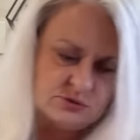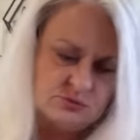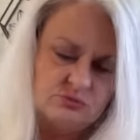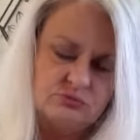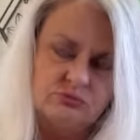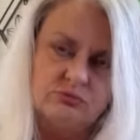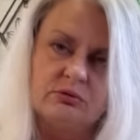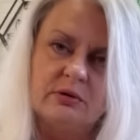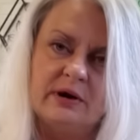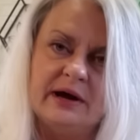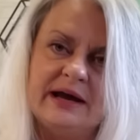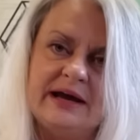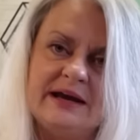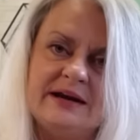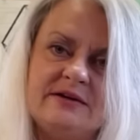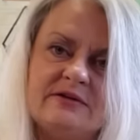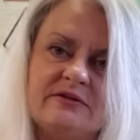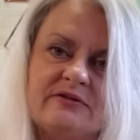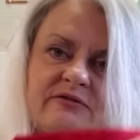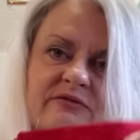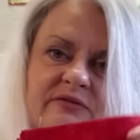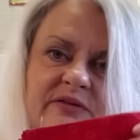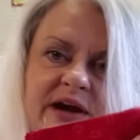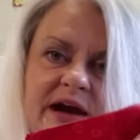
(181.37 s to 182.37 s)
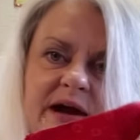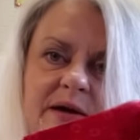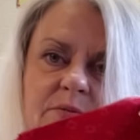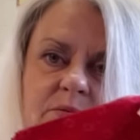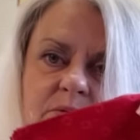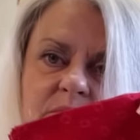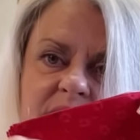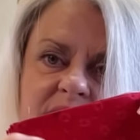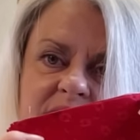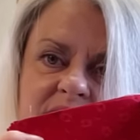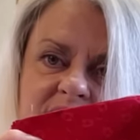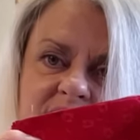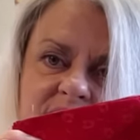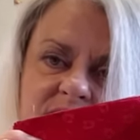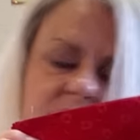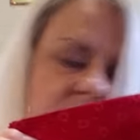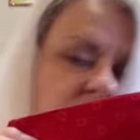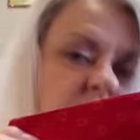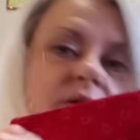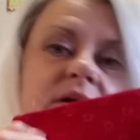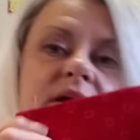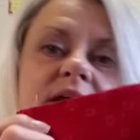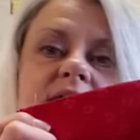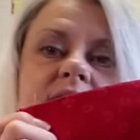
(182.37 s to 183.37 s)
red fabric. I've
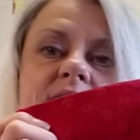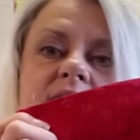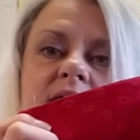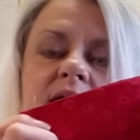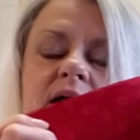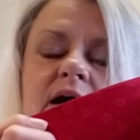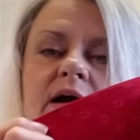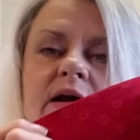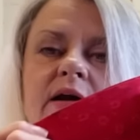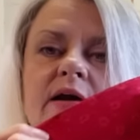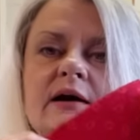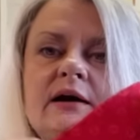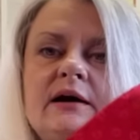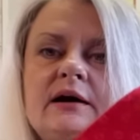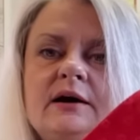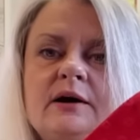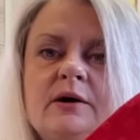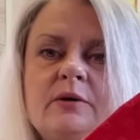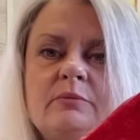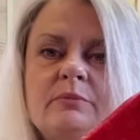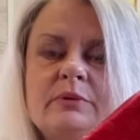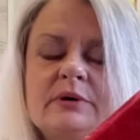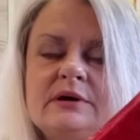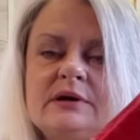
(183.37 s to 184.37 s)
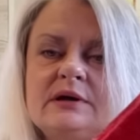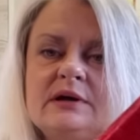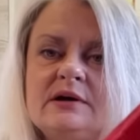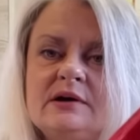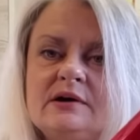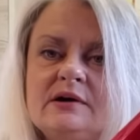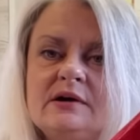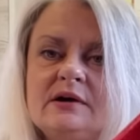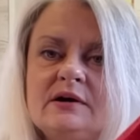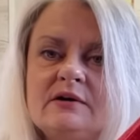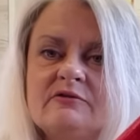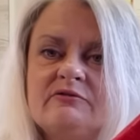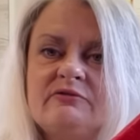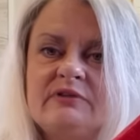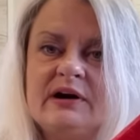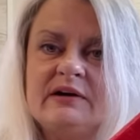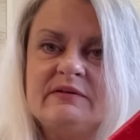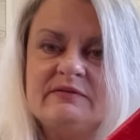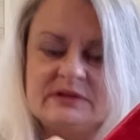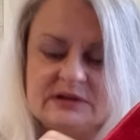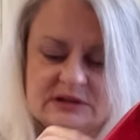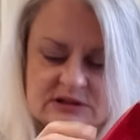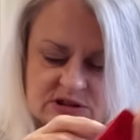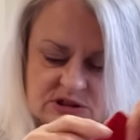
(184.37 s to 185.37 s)
already cut up
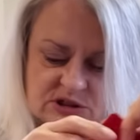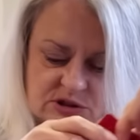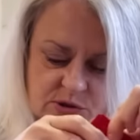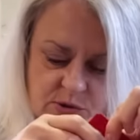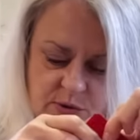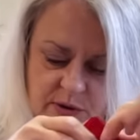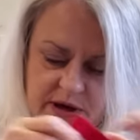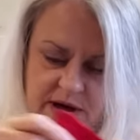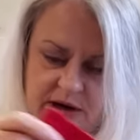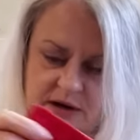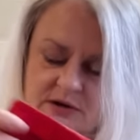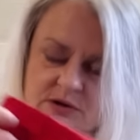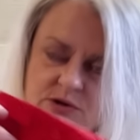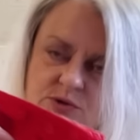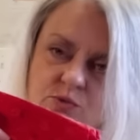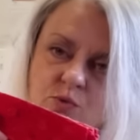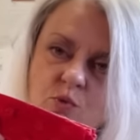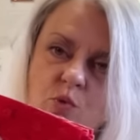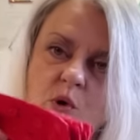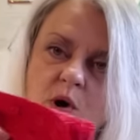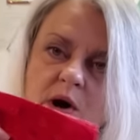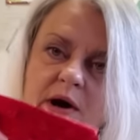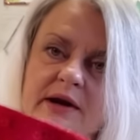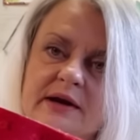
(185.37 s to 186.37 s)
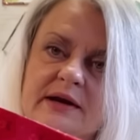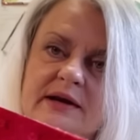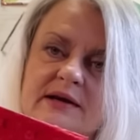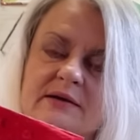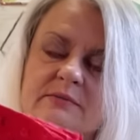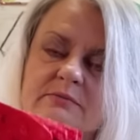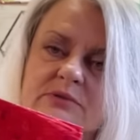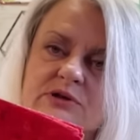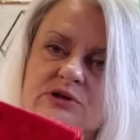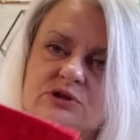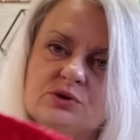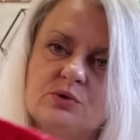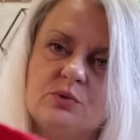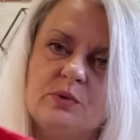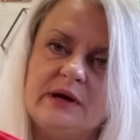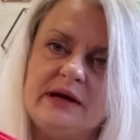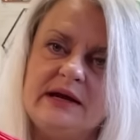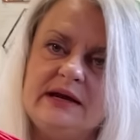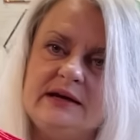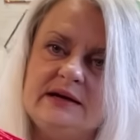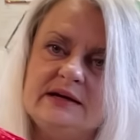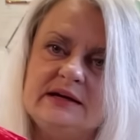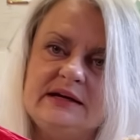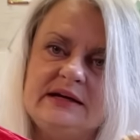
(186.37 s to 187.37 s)
five inch squares, one in
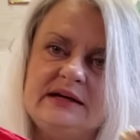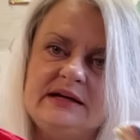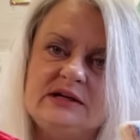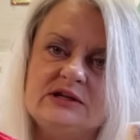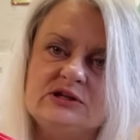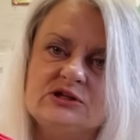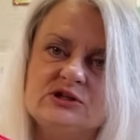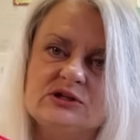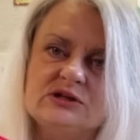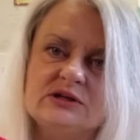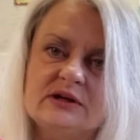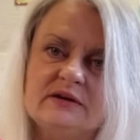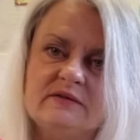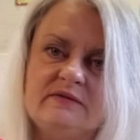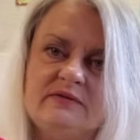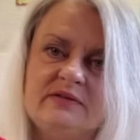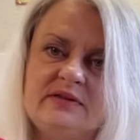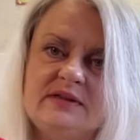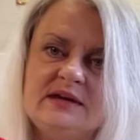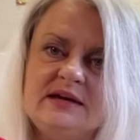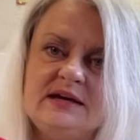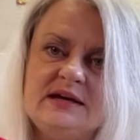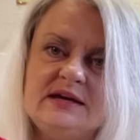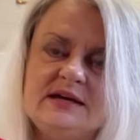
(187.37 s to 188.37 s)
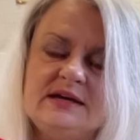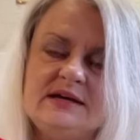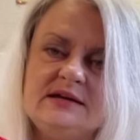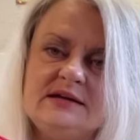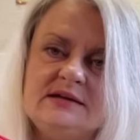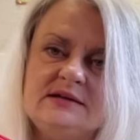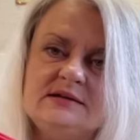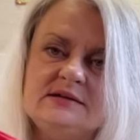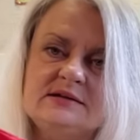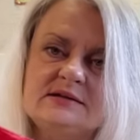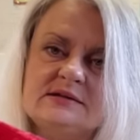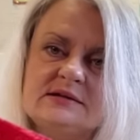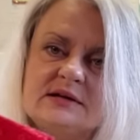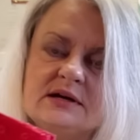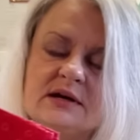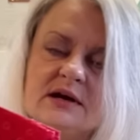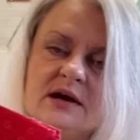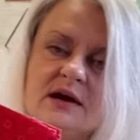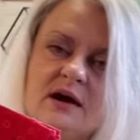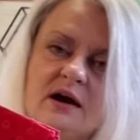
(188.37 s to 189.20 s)
between each of these.